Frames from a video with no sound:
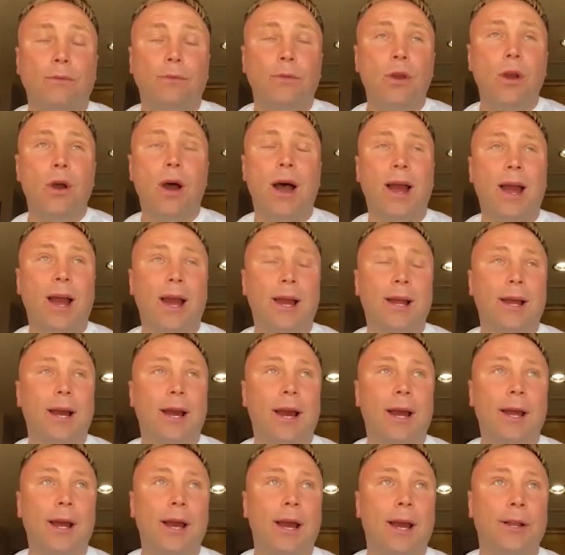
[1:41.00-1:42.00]
No,
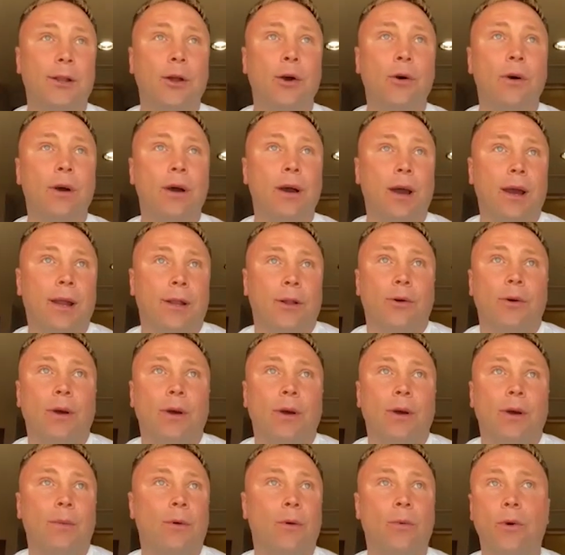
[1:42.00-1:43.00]
I know I'm
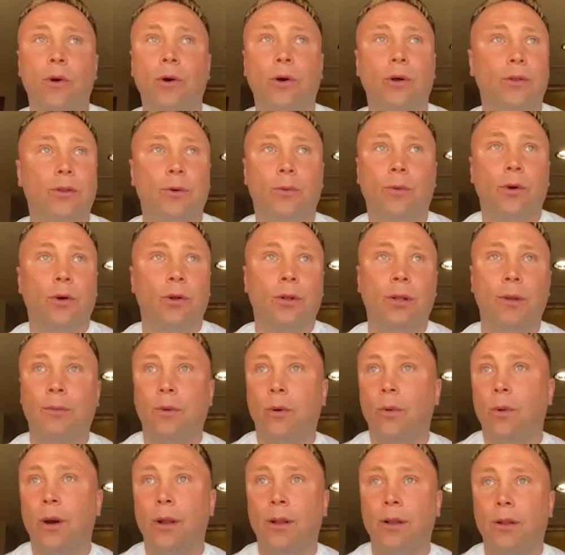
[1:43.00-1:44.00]
the world
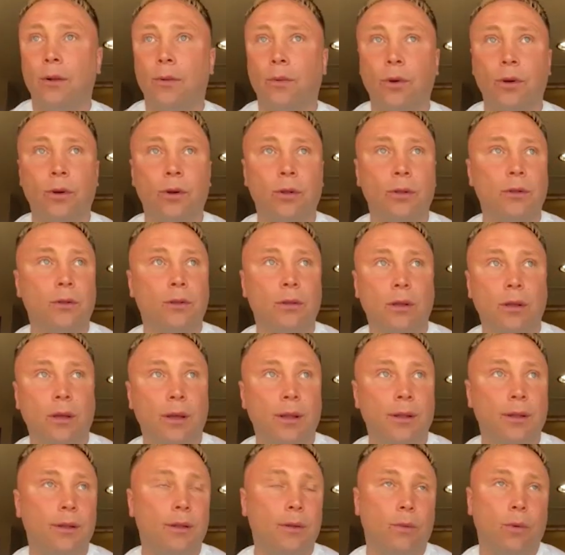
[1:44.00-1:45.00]
number one in the world
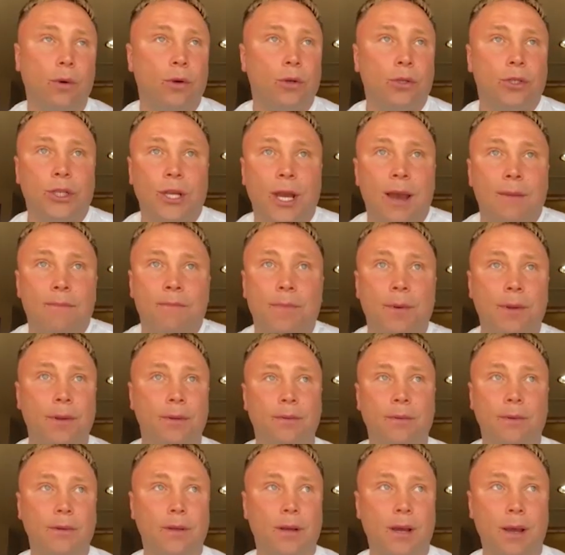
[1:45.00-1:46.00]
and the world champ,
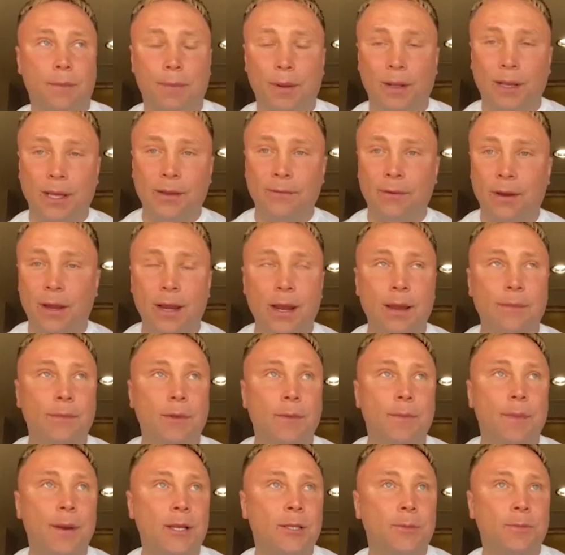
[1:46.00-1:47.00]
and I believe I am
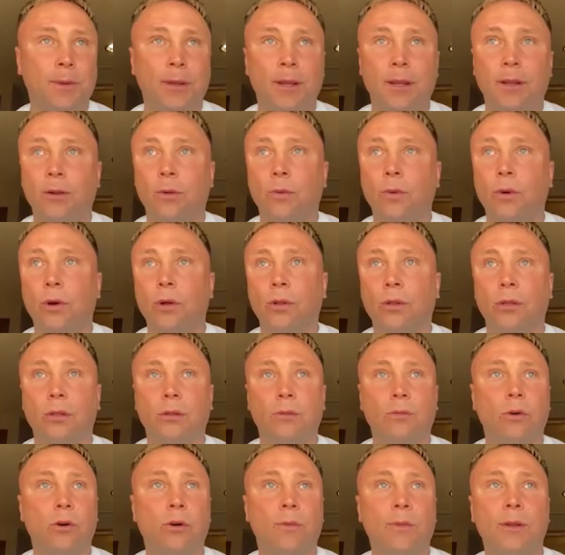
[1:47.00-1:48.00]
the best player in the world at
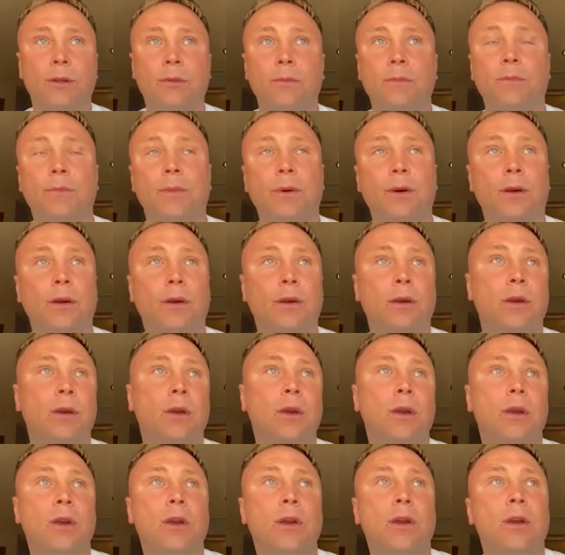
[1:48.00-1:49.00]
the moment. But
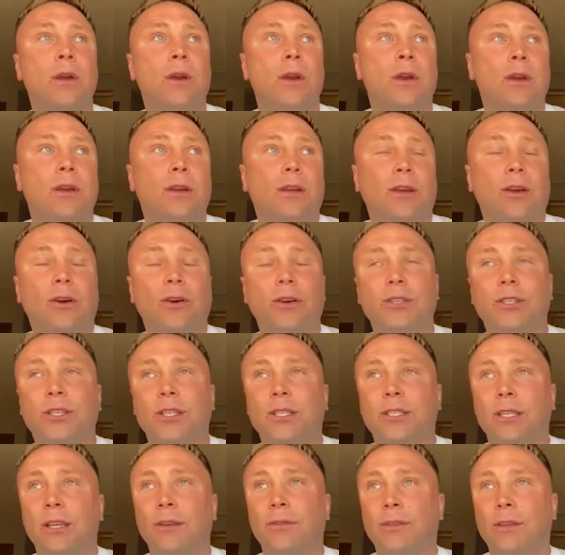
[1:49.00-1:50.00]
you know, it's
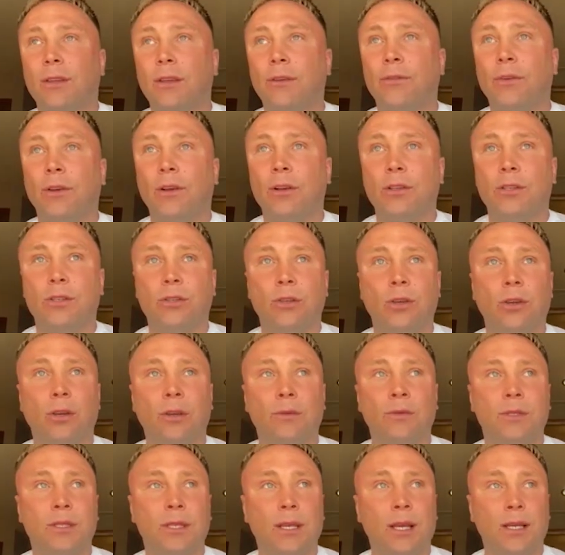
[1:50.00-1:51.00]
just difficult
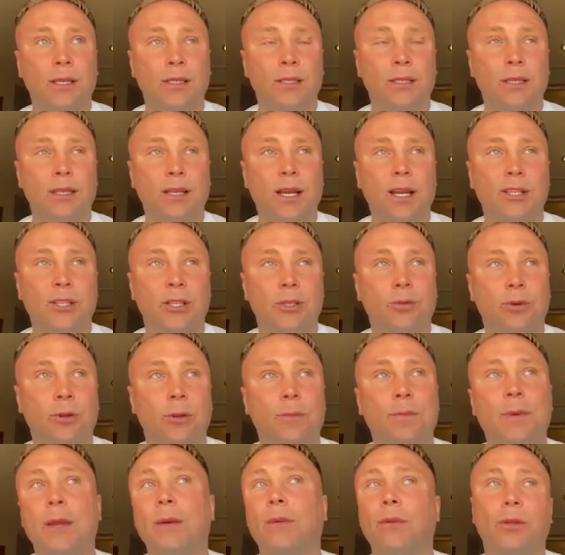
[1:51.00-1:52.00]
circumstances. I just want
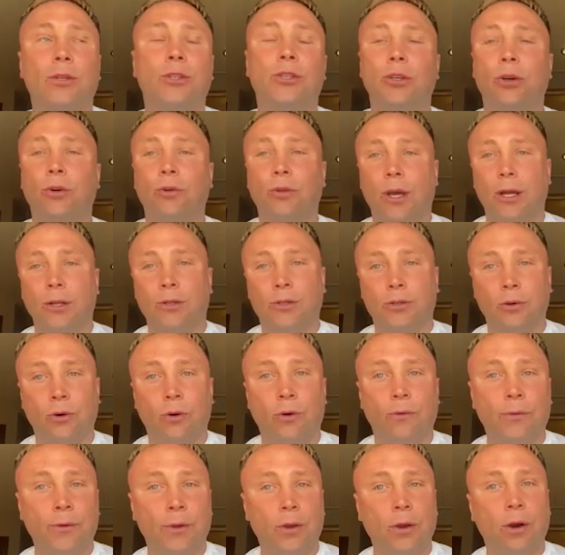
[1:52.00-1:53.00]
to be able to show that
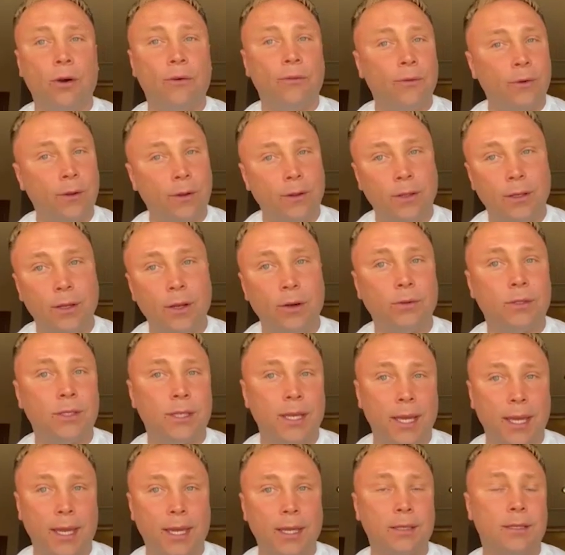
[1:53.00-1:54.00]
trophy off and, you know,
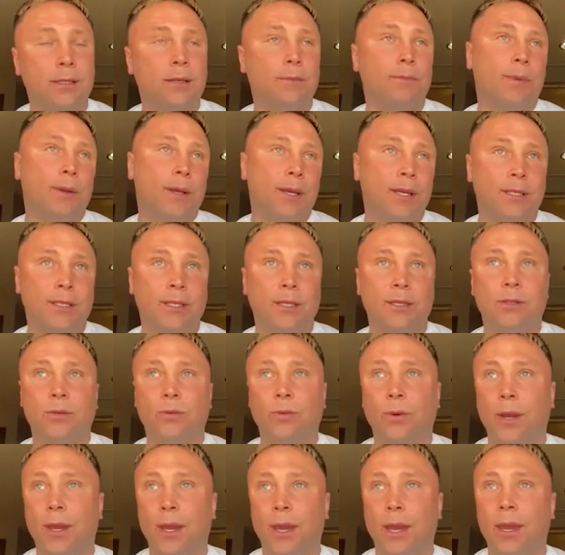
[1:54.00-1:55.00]
take it to places
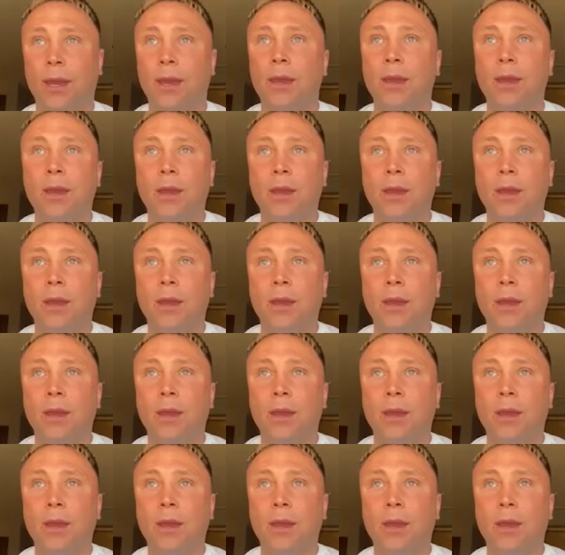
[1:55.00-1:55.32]
where,